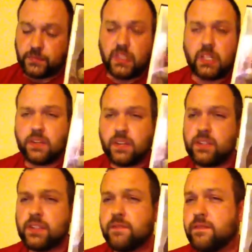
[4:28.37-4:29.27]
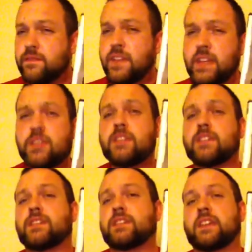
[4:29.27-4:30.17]
There's some
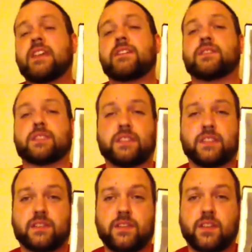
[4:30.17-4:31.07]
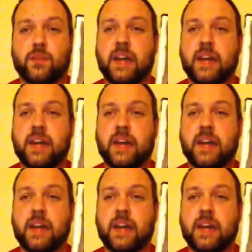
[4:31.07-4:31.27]
vicious kills in this film.